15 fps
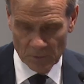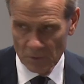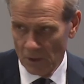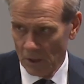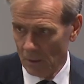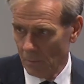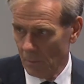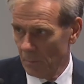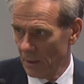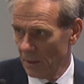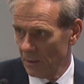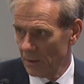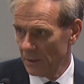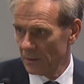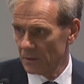Sustainable
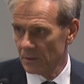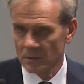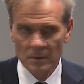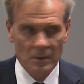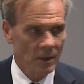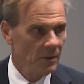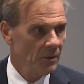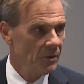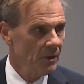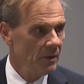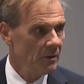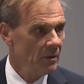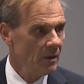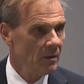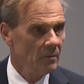buildings is another
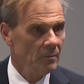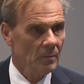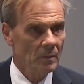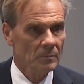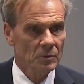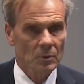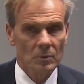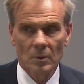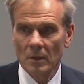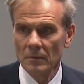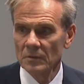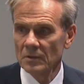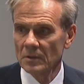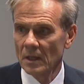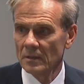thing that I'm sure you
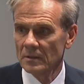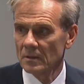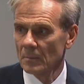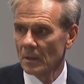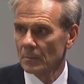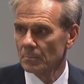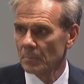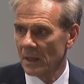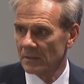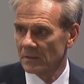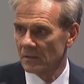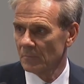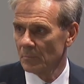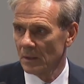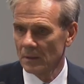have discussed about
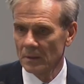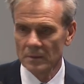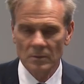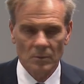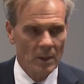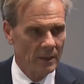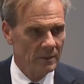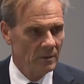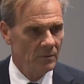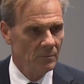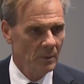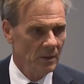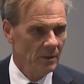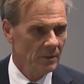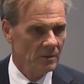passive buildings or
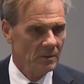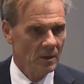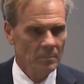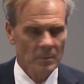active buildings.